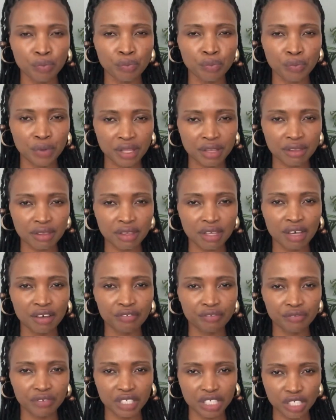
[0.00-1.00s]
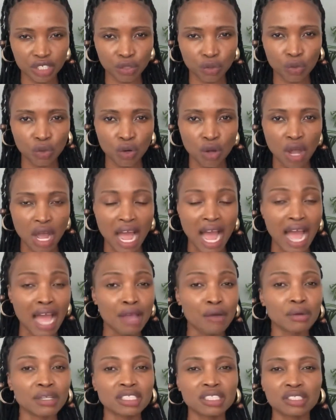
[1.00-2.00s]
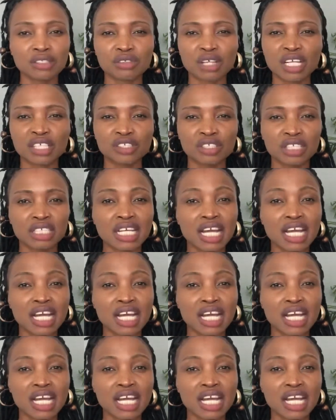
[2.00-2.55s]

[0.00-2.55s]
with a video. I wanted to actually